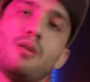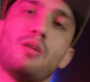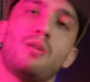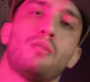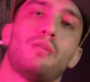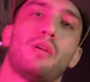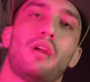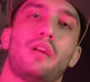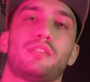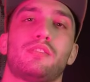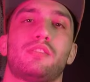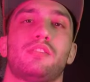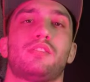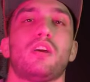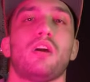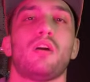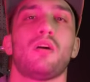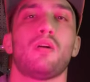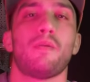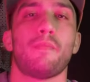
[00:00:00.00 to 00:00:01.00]
All right,
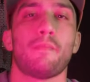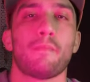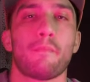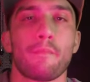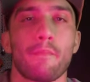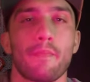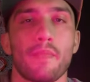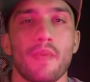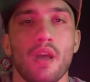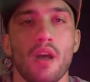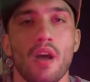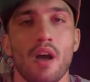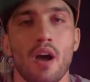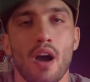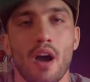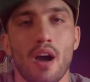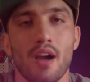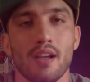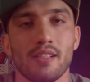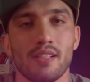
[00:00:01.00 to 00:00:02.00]
so
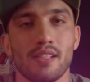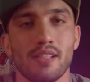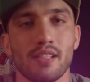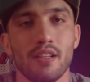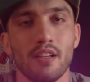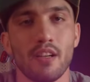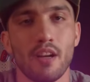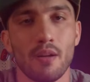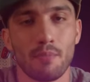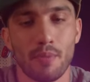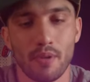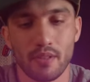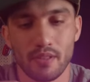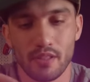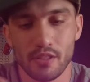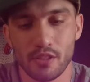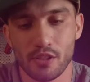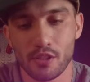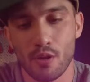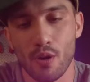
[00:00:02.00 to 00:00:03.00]
I set it up on
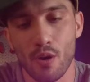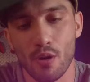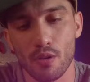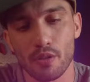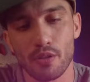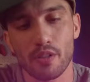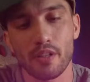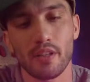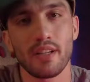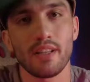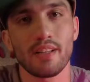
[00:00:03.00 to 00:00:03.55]
this color.